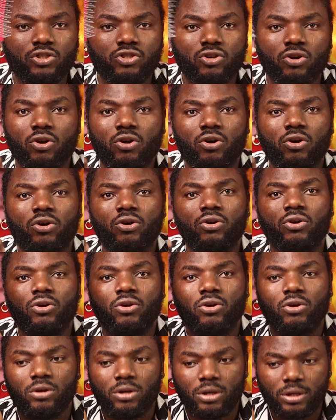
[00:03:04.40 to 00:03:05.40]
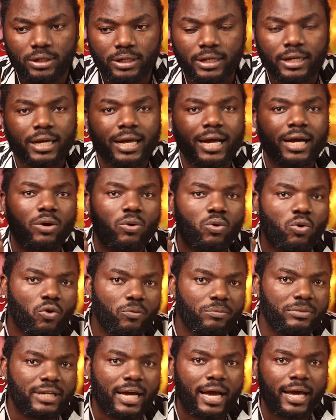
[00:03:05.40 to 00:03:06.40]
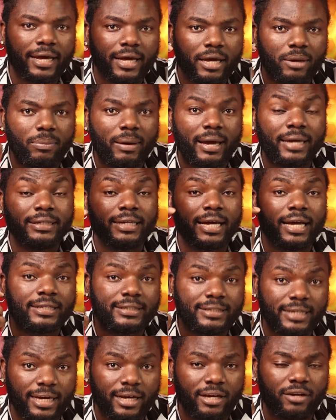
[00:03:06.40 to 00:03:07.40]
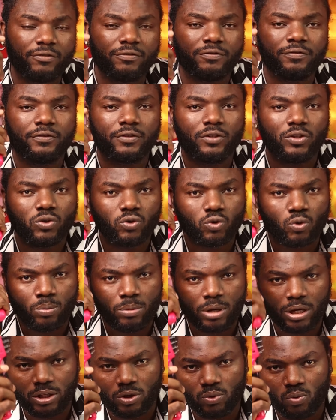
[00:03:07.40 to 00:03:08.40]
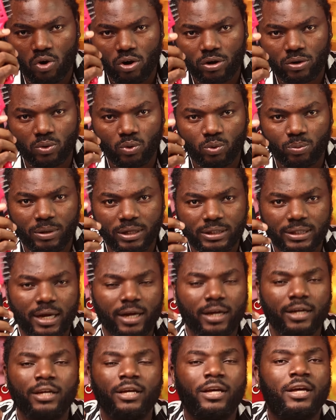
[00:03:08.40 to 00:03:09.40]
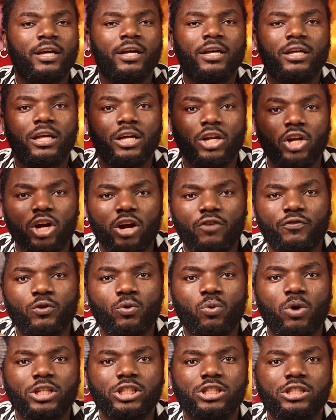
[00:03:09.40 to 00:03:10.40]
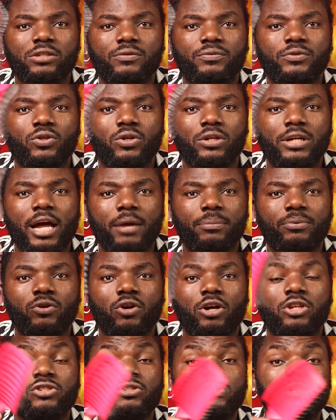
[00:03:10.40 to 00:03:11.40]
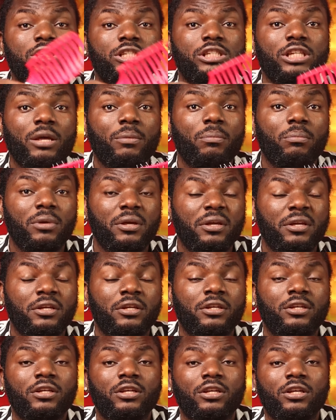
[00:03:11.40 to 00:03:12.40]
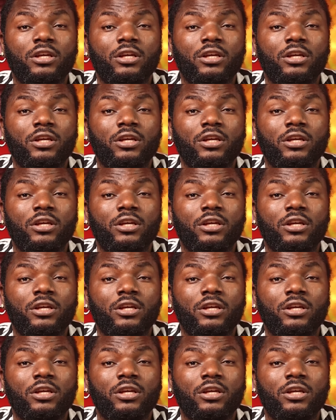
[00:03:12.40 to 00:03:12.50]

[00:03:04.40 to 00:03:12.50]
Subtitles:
sure they can comb their hair by themselves to make the work look better. A lot of you watching the video now, because you see me